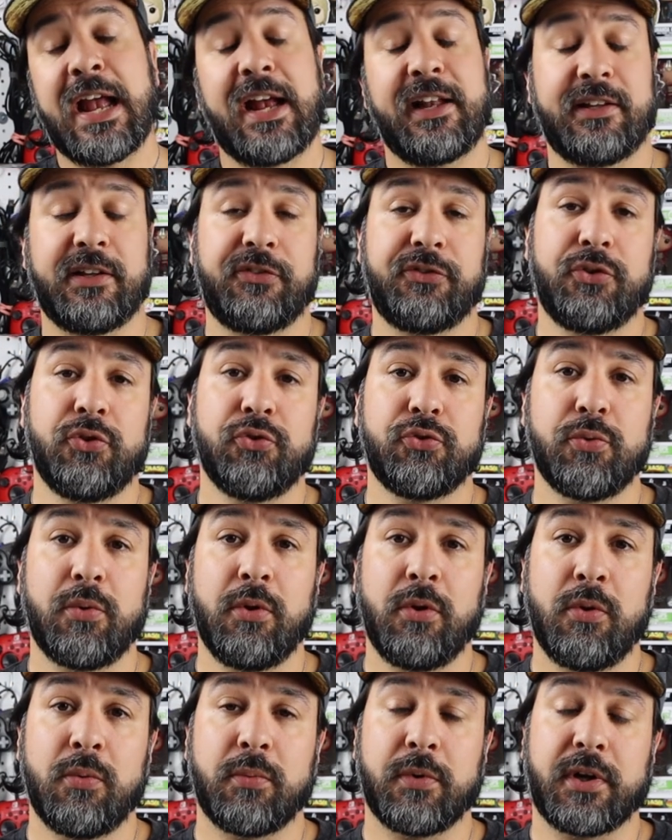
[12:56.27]
And as
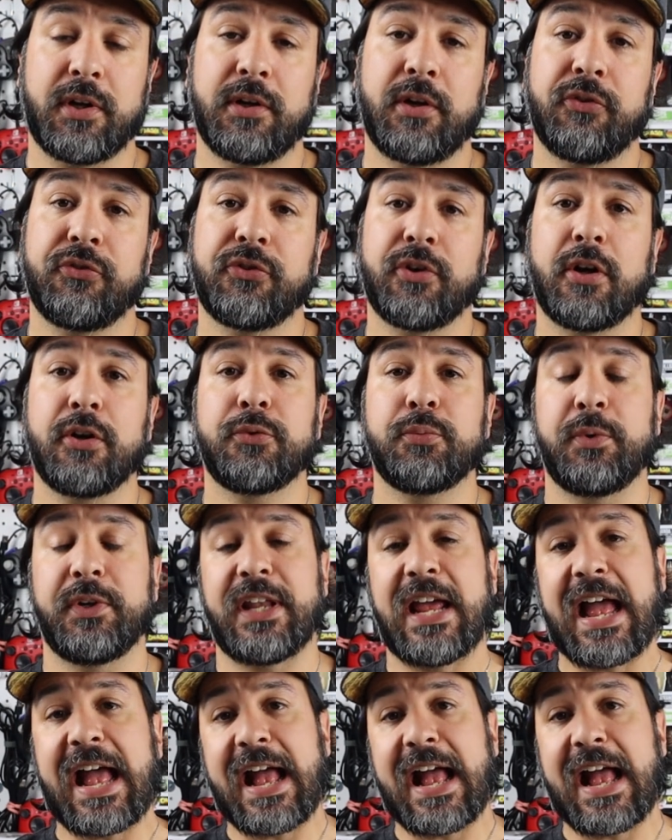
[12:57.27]
usual, we're going to start with